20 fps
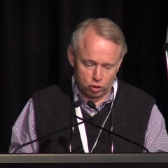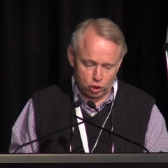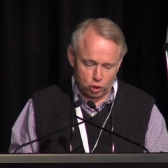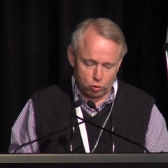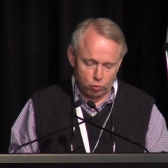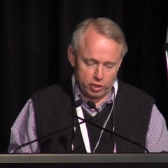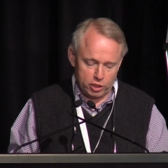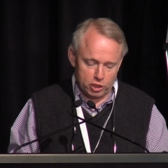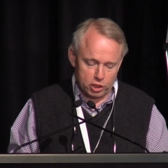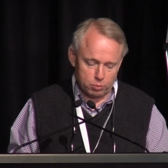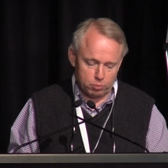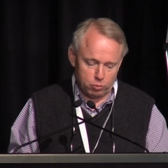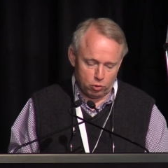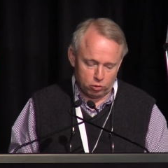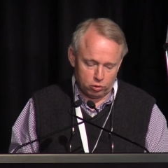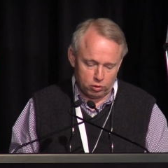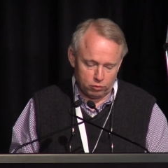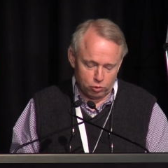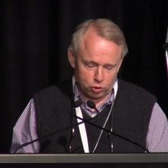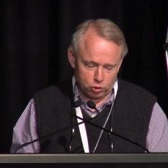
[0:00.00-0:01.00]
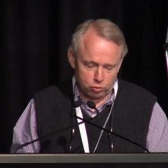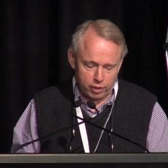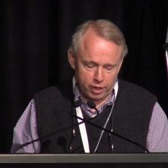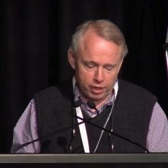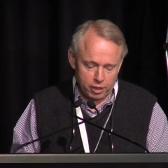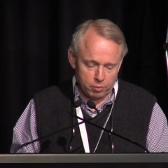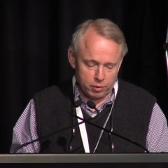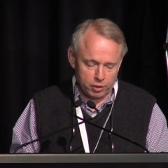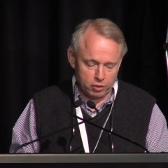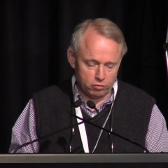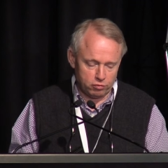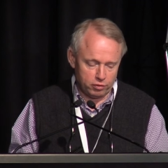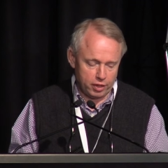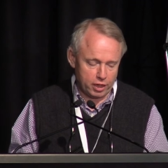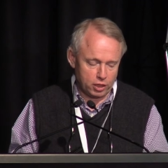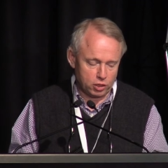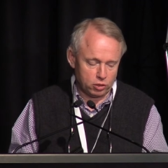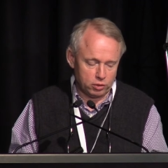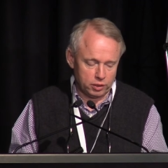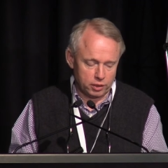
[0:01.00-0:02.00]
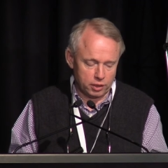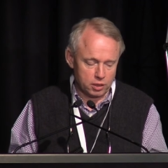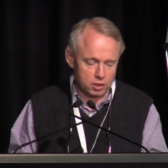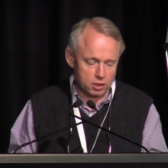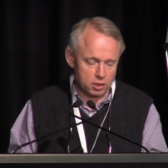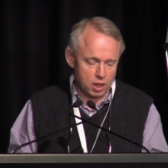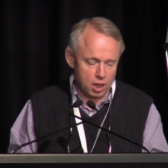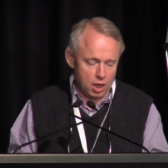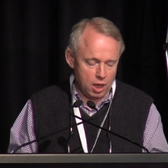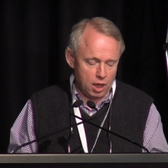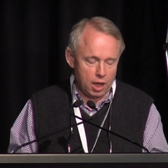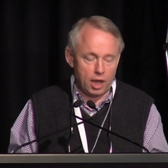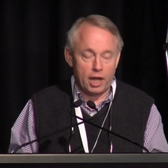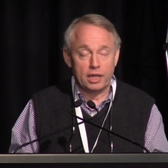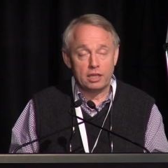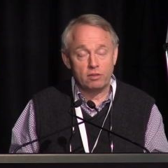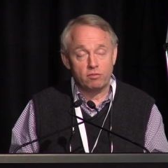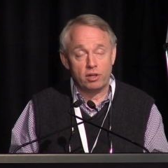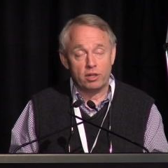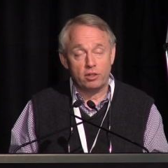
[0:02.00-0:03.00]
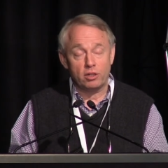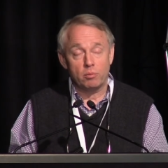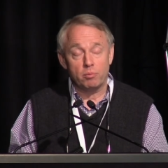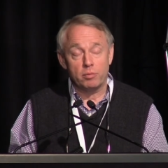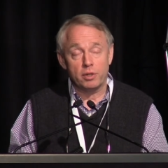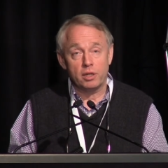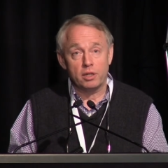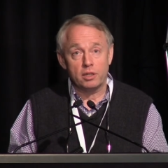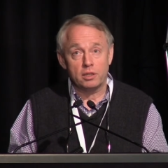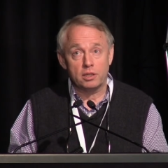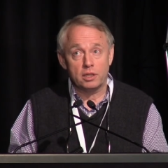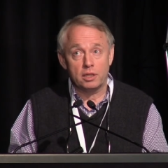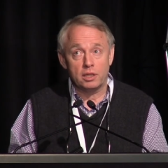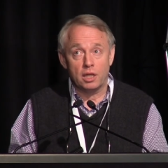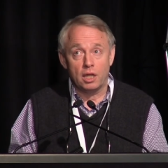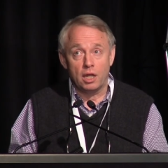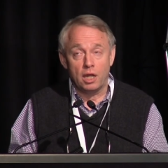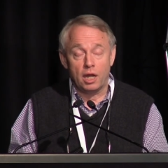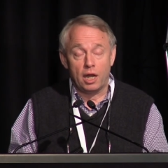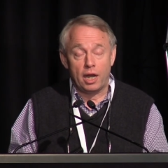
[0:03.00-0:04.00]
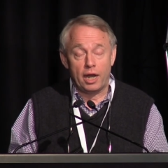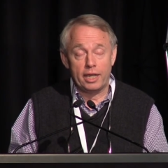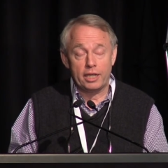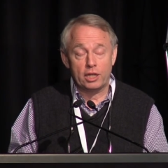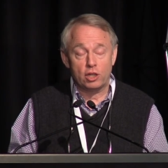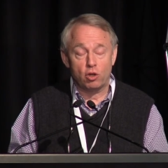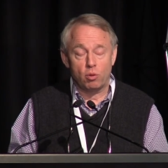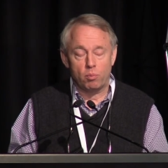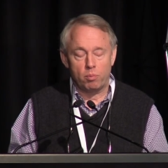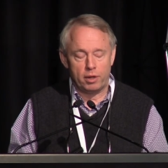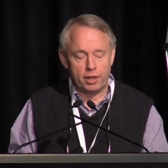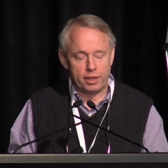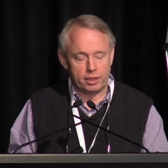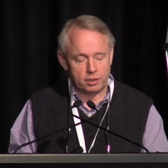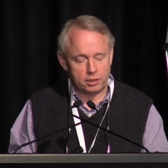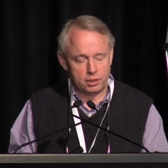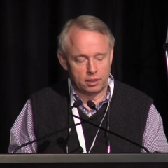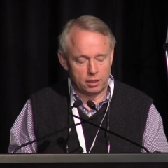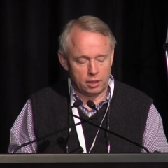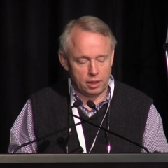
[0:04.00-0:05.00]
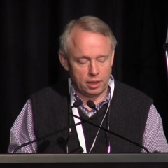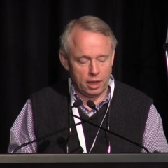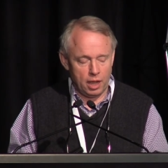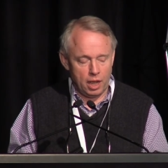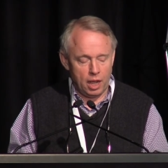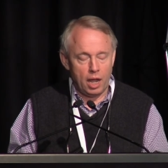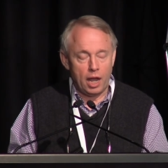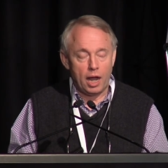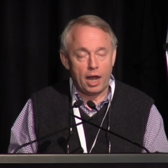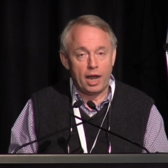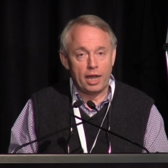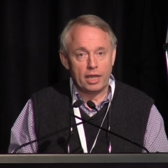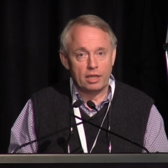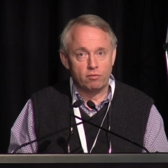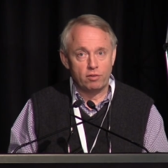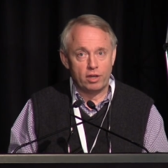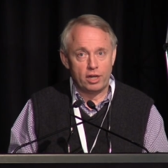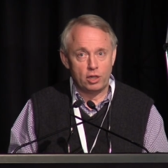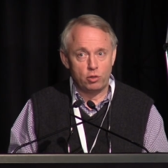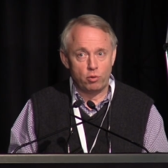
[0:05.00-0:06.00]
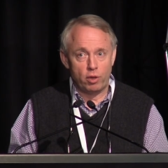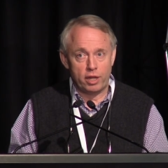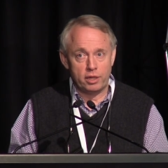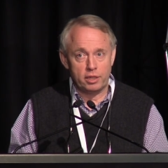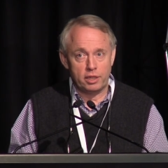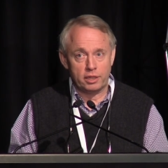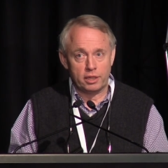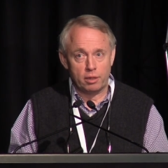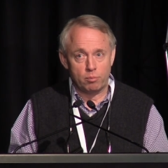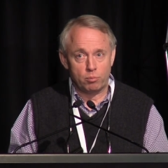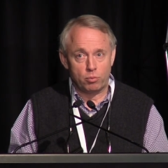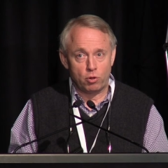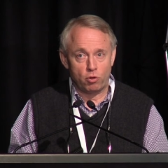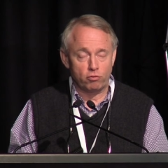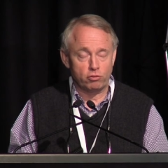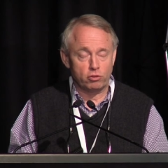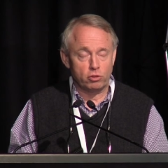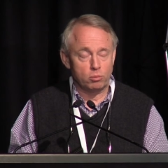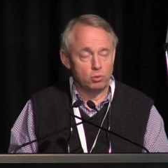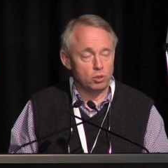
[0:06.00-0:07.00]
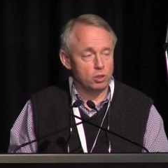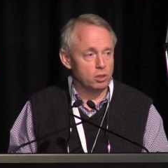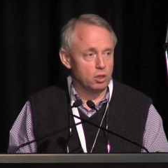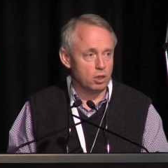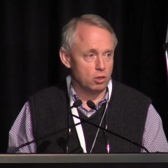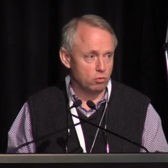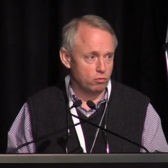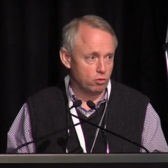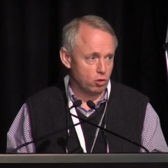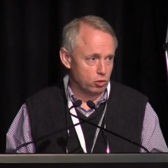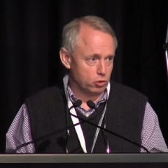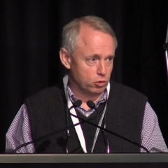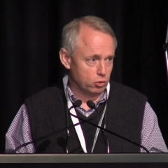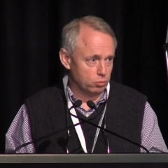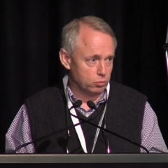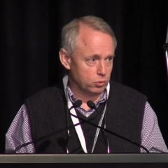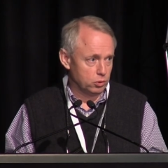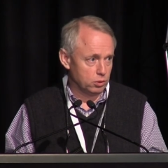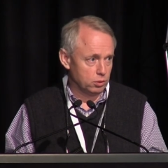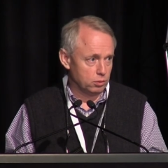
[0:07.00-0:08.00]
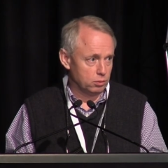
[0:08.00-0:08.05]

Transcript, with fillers: sweet spot of Australian manufacturing it's high variability, high complexity, high value adding and profitable at low volumes.